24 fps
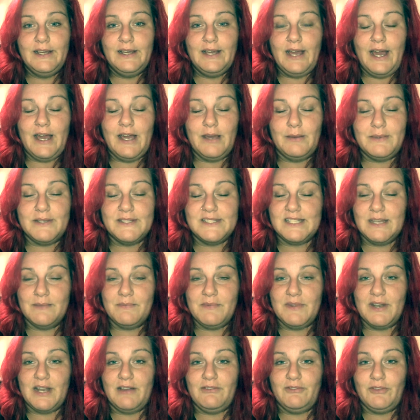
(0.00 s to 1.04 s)
It's
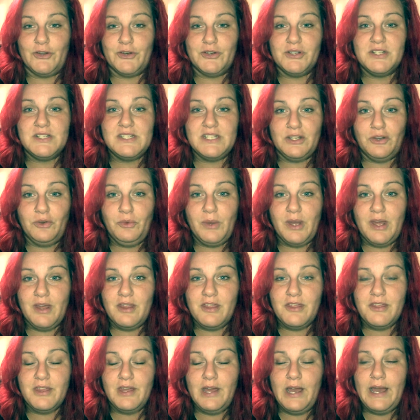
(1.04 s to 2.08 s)
something I've learned to deal
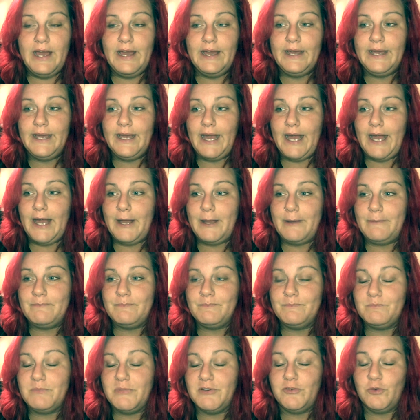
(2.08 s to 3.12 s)
with.
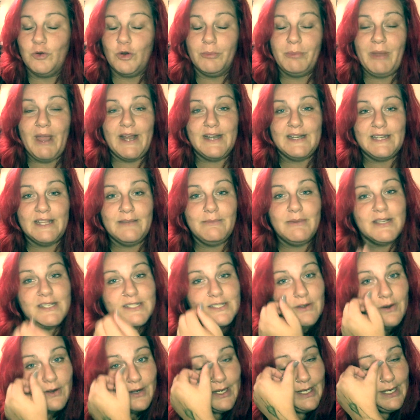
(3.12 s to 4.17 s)
Before pandemic
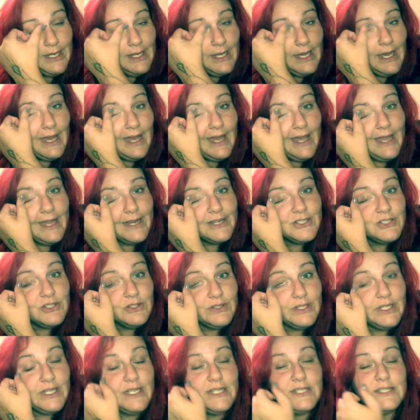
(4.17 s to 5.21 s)
started, I
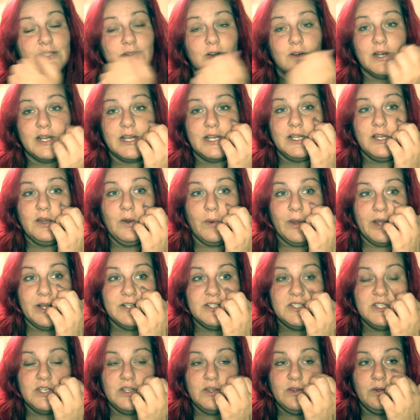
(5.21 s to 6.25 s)
actually started going
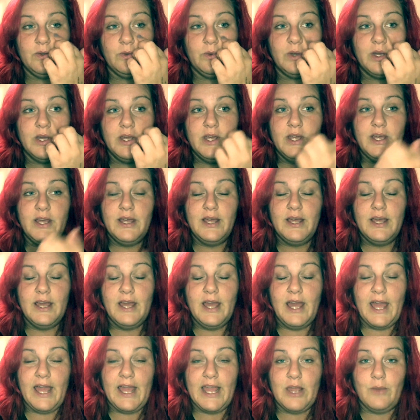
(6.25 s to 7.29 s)
to
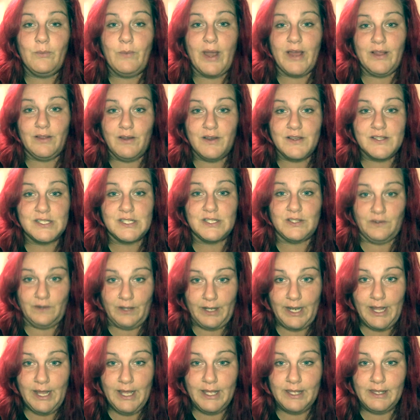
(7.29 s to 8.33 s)
a weight loss
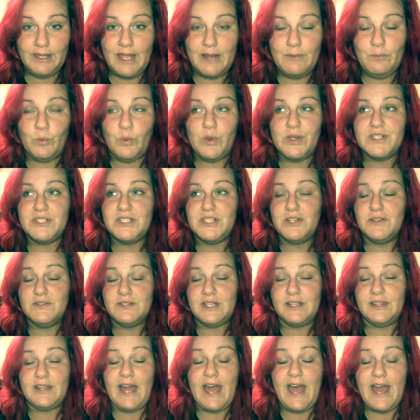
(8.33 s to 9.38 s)
clinic and was
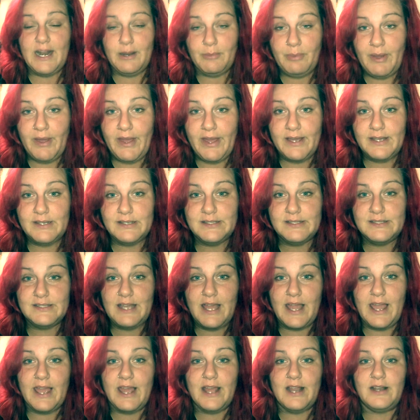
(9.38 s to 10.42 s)
using the Adipex
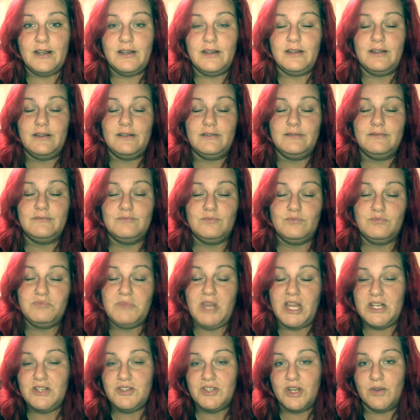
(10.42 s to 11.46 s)
and
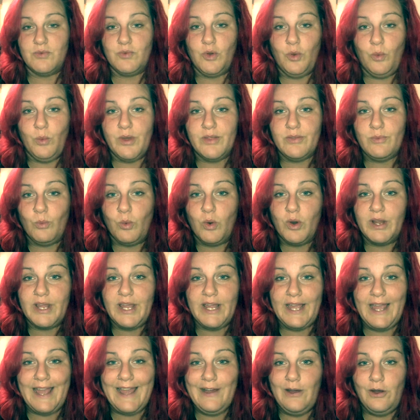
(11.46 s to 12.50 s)
in general with
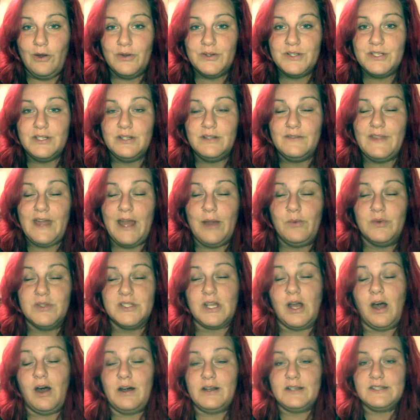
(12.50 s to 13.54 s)
working out. That was
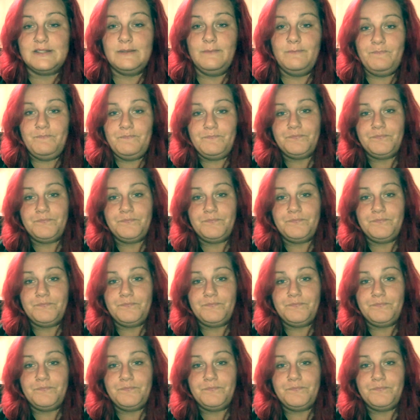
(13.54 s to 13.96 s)
awesome.